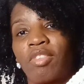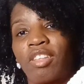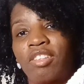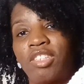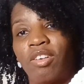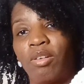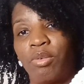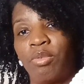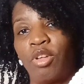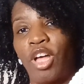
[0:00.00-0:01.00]

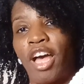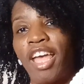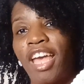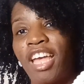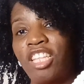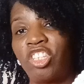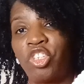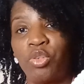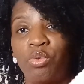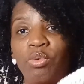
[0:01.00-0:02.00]
So I had
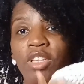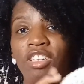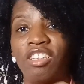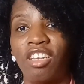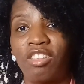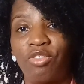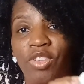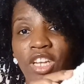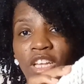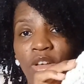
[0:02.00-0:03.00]
2 in another
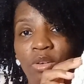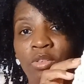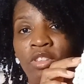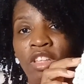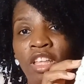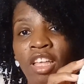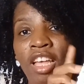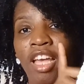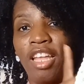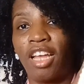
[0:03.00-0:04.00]
video,
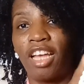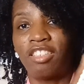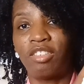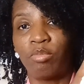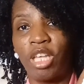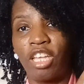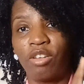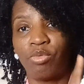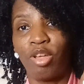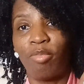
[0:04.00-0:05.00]
and I had to
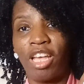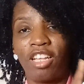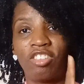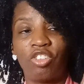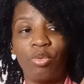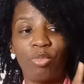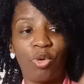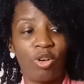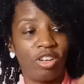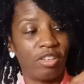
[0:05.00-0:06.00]
remake 2
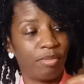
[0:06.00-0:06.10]
more.